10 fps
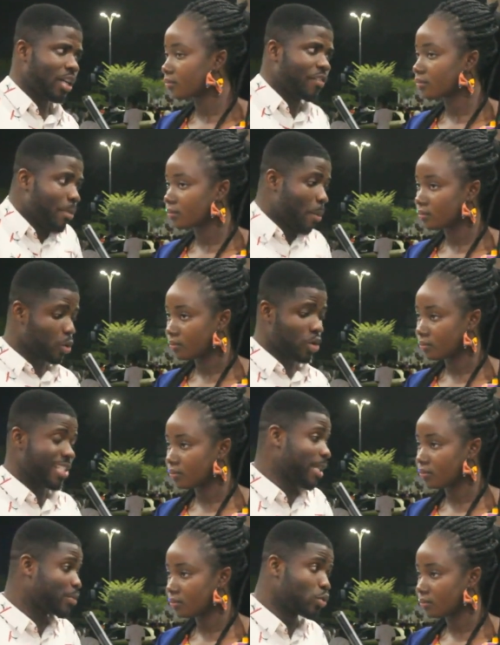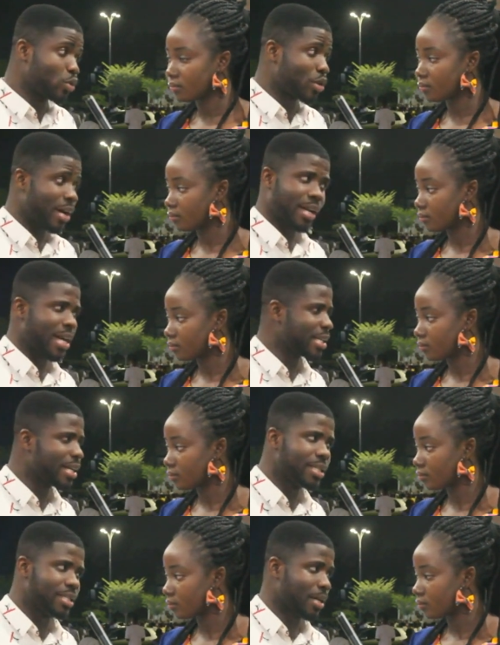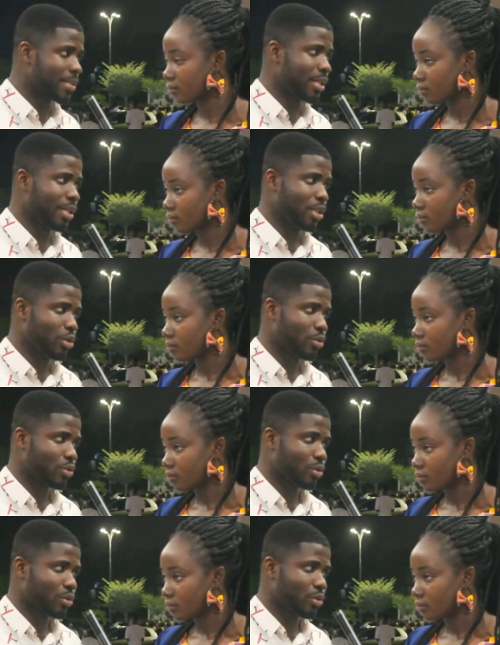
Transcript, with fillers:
Speaker 1: even people to accept to Accra enye easy, I'm telling you.